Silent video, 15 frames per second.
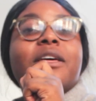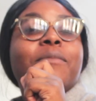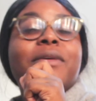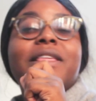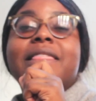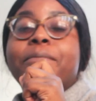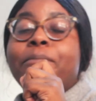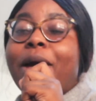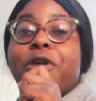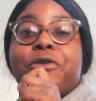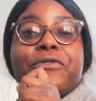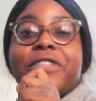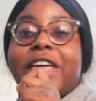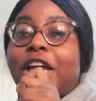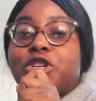be the part
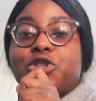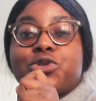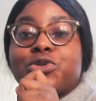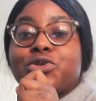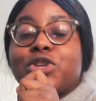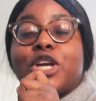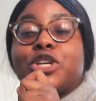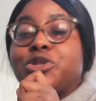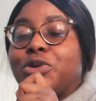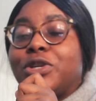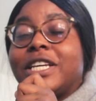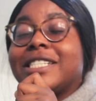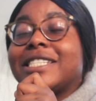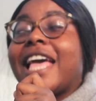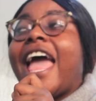of the
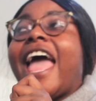Exodus.